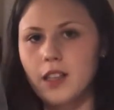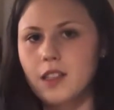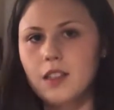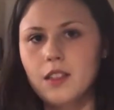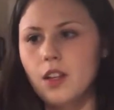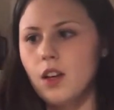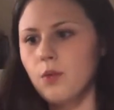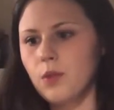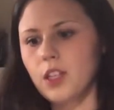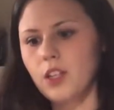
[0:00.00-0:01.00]
This is a
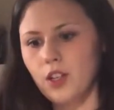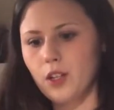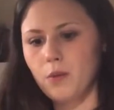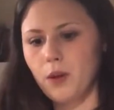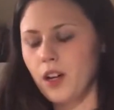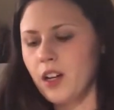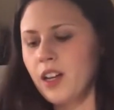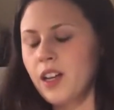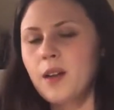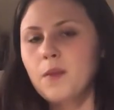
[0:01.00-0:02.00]
really good book
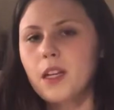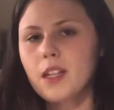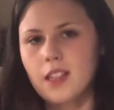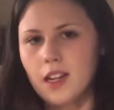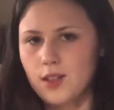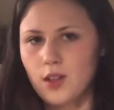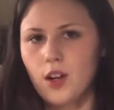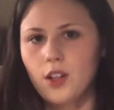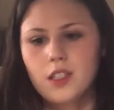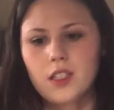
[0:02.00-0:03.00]
because it has
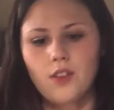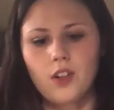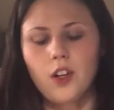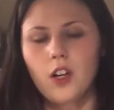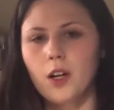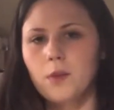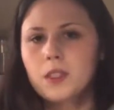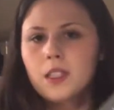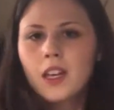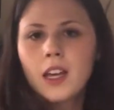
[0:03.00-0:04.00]
all these different
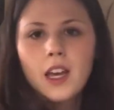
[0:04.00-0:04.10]
herbs